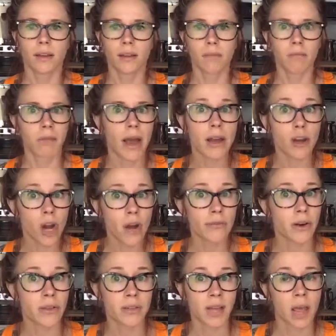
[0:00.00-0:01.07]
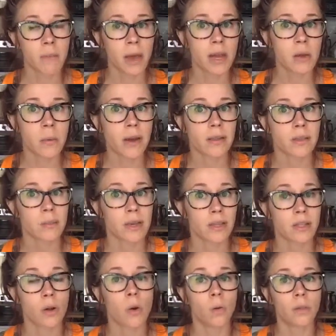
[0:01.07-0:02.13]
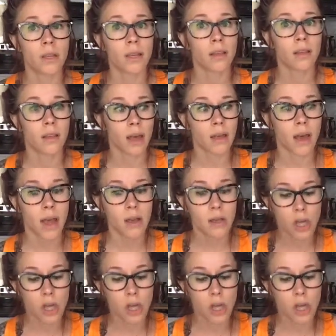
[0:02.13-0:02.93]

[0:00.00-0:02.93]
Mine are off all the time anyways, because I